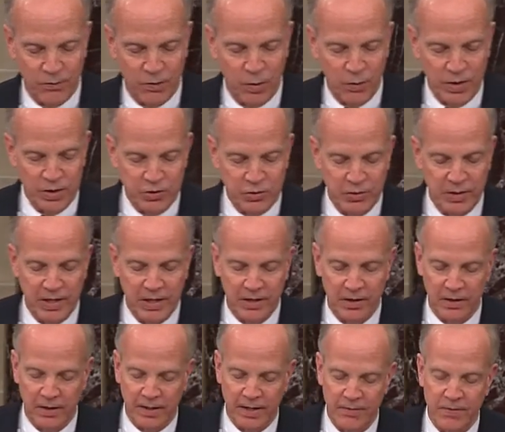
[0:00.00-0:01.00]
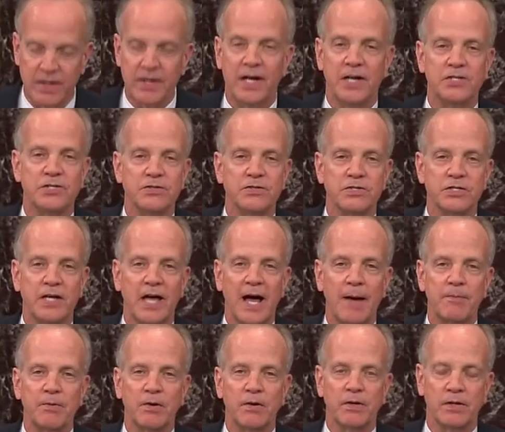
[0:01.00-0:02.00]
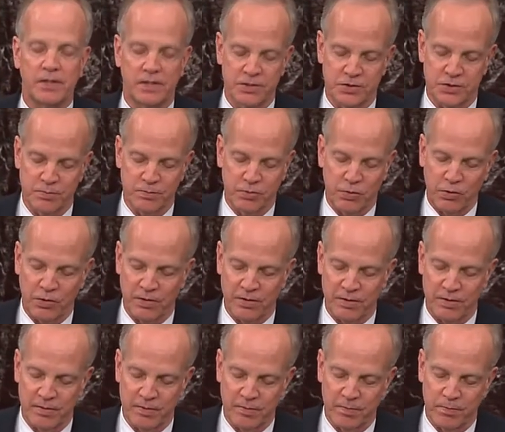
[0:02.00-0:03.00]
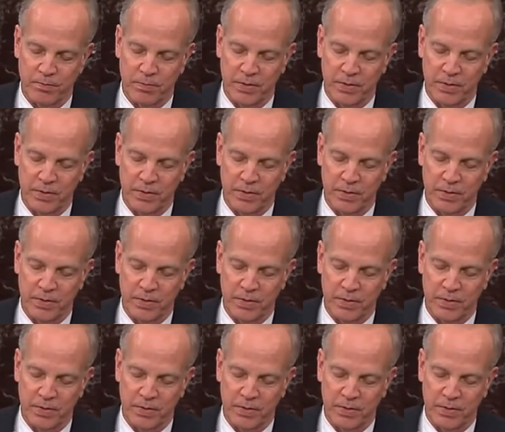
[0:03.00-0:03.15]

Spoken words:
what we do here in the nation's capital is important,